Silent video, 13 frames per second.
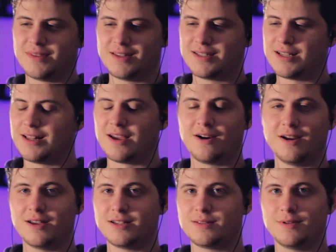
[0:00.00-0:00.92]
It's
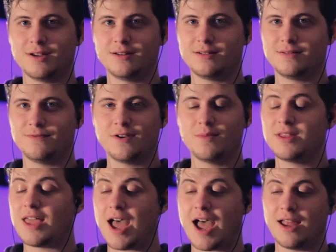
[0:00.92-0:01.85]
hilarious, man.
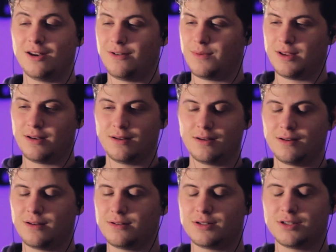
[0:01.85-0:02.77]
Filming that had to have been
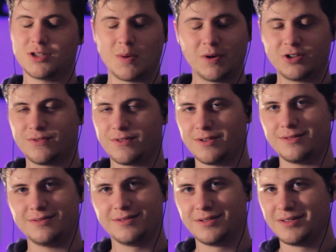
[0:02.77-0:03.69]
so much fun.